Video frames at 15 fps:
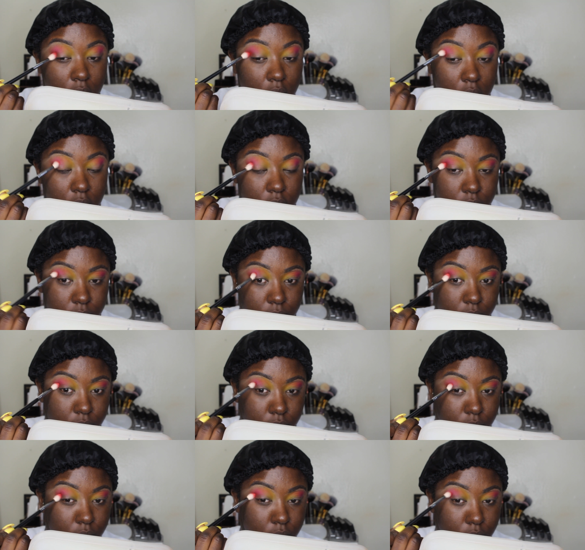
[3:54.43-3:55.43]

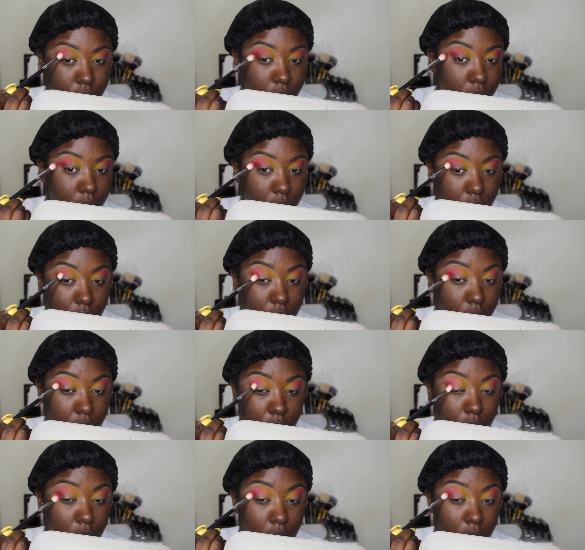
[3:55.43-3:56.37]
[no speech]